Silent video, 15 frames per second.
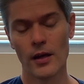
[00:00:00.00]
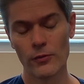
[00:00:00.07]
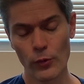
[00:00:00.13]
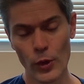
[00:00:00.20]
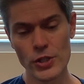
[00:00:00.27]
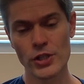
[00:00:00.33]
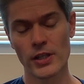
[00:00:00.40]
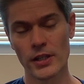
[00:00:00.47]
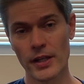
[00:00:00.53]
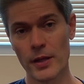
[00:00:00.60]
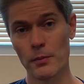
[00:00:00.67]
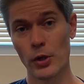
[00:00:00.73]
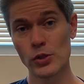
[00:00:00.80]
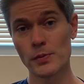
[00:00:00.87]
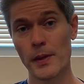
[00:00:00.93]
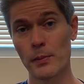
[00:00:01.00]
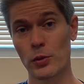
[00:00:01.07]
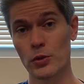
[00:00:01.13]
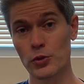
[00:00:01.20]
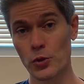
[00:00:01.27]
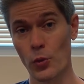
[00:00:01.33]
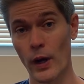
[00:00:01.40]
Fortunately, most
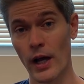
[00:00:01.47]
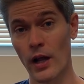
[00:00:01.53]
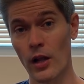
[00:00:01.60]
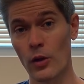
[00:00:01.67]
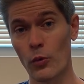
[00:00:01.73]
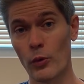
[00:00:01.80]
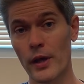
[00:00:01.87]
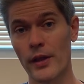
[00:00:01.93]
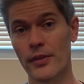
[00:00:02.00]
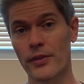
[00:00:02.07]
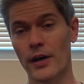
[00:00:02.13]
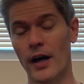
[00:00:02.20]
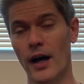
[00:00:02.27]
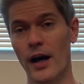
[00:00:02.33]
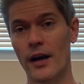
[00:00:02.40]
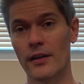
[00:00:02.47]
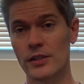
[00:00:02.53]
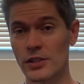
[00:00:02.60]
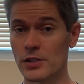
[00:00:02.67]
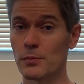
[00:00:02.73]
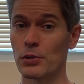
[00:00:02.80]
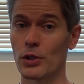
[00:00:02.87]
people do well with uh,
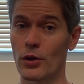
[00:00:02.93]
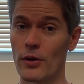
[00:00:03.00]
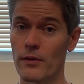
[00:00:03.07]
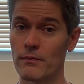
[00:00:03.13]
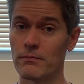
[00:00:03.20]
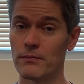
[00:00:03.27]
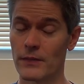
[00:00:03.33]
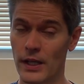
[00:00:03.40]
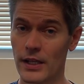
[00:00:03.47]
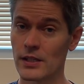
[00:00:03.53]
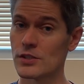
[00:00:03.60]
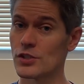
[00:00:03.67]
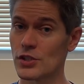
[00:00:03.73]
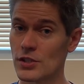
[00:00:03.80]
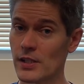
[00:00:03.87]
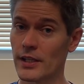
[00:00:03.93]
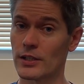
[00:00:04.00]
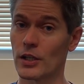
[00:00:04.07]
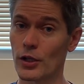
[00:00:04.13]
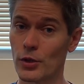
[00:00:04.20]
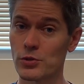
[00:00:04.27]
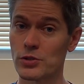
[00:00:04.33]
the simpler things, just
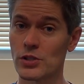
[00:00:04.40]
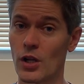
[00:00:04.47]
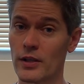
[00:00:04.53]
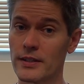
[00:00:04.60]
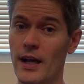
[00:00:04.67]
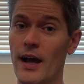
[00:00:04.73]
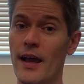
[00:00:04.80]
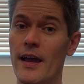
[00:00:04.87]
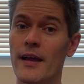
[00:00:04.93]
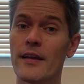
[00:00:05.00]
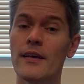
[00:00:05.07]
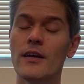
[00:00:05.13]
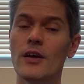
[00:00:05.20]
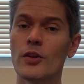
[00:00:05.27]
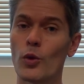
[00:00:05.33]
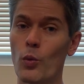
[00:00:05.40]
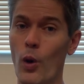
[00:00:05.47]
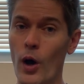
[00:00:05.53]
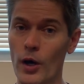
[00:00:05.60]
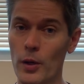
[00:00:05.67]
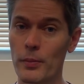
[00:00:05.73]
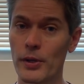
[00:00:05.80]
like the low salt diet, the
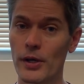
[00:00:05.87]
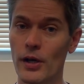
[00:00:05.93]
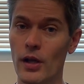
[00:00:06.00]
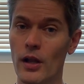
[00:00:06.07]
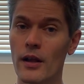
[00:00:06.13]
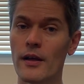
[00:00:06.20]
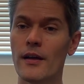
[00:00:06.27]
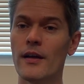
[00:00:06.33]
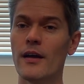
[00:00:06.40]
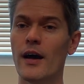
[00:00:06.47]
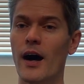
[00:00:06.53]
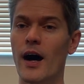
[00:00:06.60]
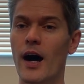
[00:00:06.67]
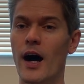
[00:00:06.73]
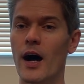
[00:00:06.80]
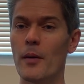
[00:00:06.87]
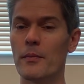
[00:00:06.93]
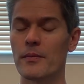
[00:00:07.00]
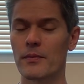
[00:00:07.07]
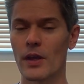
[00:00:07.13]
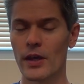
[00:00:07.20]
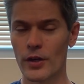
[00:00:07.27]
water pill,
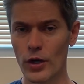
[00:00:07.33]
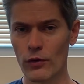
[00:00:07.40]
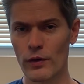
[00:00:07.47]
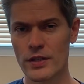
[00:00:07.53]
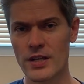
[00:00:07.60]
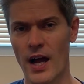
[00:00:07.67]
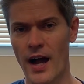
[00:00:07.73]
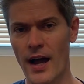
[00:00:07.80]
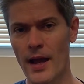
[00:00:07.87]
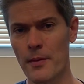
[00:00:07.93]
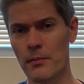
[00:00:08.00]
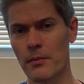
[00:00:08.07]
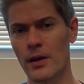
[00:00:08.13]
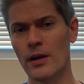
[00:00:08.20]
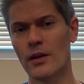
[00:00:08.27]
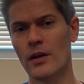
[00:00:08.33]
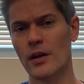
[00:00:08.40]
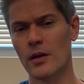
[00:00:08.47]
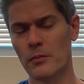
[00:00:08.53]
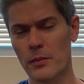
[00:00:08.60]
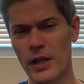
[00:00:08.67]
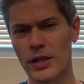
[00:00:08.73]
um, and over time,
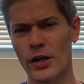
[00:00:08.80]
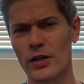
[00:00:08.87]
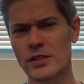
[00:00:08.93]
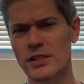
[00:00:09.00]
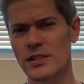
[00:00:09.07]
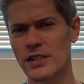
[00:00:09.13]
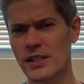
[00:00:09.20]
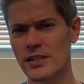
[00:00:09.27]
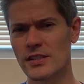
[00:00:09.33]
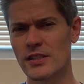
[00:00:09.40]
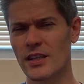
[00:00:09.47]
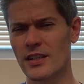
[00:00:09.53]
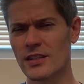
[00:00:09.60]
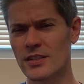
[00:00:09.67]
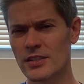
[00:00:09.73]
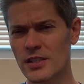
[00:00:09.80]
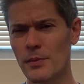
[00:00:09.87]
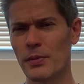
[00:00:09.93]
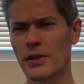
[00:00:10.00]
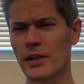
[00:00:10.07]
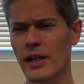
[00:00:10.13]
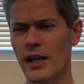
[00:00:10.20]
Meniere's disease
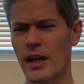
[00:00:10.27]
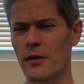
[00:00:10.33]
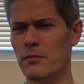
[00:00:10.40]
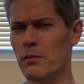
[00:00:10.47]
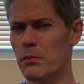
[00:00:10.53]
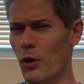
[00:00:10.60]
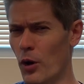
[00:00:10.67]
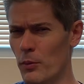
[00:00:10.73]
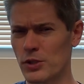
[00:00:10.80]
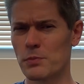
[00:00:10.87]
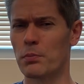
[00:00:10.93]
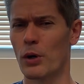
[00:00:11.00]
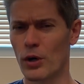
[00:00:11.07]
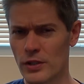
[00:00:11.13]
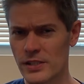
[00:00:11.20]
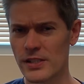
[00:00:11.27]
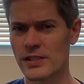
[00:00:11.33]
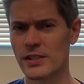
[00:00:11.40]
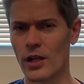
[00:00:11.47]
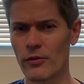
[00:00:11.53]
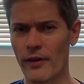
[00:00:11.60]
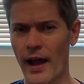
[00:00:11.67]
typically kind of almost burns
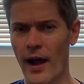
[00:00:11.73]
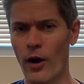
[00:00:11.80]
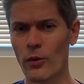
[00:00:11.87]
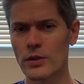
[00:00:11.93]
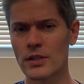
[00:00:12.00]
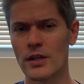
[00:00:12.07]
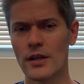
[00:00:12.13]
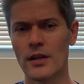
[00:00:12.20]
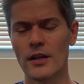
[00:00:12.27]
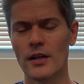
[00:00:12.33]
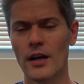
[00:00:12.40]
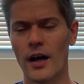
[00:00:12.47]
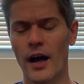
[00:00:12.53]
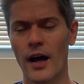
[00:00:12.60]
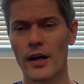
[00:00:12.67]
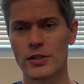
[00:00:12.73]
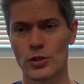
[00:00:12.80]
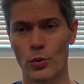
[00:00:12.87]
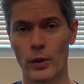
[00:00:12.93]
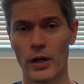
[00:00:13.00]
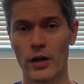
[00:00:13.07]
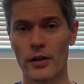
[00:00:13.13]
itself out uh,
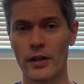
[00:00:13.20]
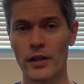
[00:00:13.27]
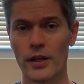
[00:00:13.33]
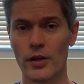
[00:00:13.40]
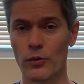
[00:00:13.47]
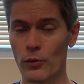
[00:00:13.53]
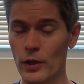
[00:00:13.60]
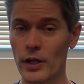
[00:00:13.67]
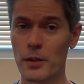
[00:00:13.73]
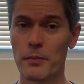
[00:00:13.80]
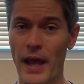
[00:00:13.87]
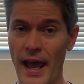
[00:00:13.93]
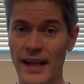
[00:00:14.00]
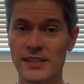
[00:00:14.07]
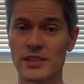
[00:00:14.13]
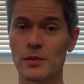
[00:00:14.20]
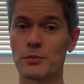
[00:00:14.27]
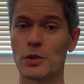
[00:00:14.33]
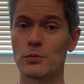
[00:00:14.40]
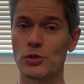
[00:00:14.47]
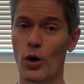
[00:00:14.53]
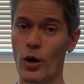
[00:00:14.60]
to where the really bad
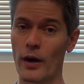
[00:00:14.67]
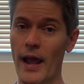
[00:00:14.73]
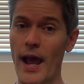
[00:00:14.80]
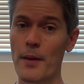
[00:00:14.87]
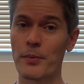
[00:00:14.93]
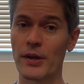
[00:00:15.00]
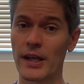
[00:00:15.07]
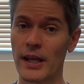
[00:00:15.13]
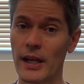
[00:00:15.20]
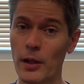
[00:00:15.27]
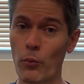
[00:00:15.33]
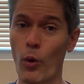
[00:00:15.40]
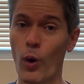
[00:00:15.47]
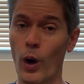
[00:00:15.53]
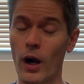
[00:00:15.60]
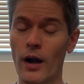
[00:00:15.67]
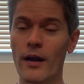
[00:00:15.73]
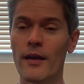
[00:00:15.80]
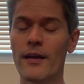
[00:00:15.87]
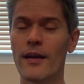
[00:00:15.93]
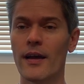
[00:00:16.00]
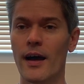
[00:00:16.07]
symptoms aren't happening anymore
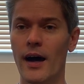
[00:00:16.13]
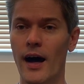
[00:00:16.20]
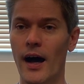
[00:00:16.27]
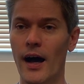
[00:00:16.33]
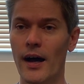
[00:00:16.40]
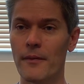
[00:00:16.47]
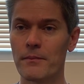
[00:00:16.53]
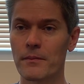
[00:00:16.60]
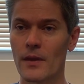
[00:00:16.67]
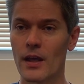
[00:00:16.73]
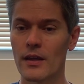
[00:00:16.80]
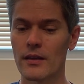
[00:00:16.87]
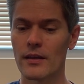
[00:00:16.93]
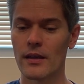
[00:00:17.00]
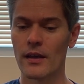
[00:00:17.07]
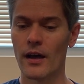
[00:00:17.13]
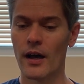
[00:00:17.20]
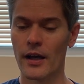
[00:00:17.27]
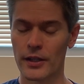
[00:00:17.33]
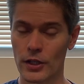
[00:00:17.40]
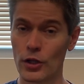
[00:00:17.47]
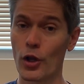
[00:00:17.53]
uh,
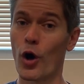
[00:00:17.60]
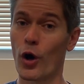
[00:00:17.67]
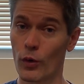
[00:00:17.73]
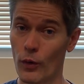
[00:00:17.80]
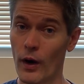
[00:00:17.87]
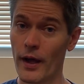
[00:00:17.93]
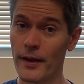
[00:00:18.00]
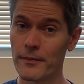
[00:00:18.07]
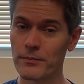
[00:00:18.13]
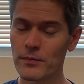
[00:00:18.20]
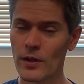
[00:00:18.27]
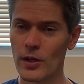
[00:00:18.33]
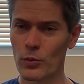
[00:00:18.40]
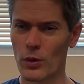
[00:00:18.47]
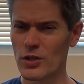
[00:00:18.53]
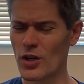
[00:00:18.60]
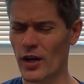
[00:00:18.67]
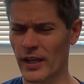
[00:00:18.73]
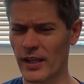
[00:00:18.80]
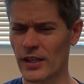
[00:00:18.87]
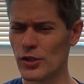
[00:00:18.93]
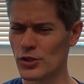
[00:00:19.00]
uh, in the long run. And we're
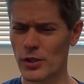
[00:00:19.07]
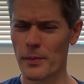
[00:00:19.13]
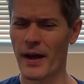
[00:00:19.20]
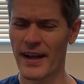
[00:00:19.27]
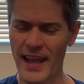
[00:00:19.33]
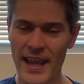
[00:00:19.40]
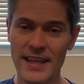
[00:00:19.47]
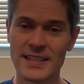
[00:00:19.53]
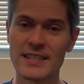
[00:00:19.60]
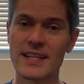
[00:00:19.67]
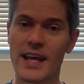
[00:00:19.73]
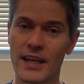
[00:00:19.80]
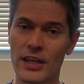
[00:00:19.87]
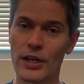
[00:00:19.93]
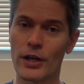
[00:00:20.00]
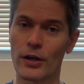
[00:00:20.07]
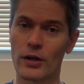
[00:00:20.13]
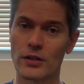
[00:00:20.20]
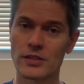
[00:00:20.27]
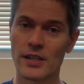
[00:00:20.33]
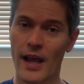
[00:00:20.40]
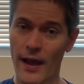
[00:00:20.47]
talking usually about eight to 10
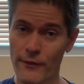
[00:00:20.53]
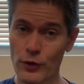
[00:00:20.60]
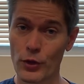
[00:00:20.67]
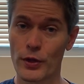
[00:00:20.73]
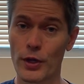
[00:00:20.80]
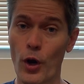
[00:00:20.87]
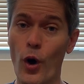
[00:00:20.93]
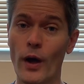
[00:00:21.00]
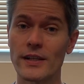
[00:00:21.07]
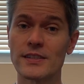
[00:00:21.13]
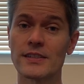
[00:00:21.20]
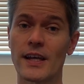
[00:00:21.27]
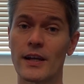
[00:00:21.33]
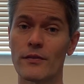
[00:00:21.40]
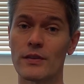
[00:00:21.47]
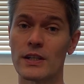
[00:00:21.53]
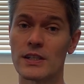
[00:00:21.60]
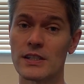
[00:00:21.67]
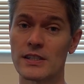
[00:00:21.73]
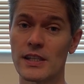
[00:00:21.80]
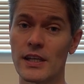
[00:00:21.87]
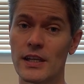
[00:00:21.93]
years after the onset of the
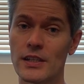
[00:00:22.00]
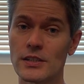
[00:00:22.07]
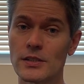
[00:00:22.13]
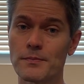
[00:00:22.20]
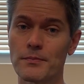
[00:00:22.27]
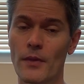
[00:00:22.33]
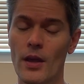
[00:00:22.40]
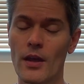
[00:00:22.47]
disease.